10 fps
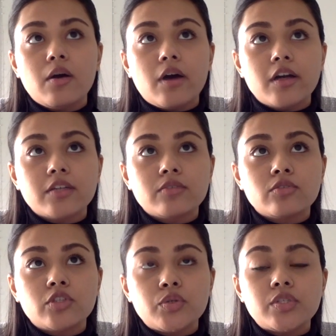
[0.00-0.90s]
are
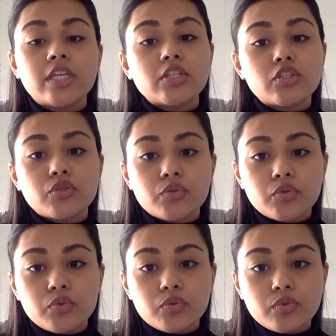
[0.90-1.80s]
choosing
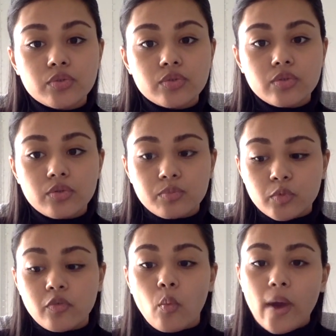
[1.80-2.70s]
to
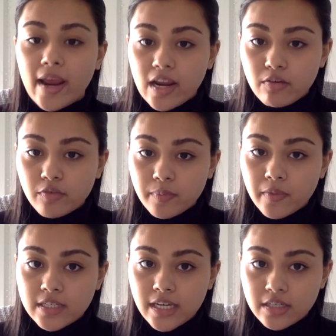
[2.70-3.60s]
move away from
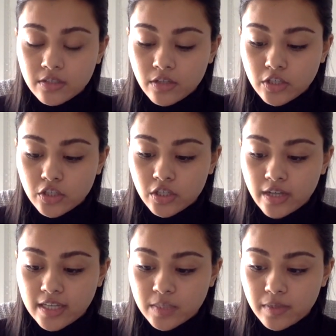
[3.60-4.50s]
the technological
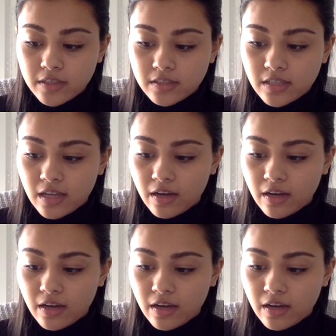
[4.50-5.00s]
aspect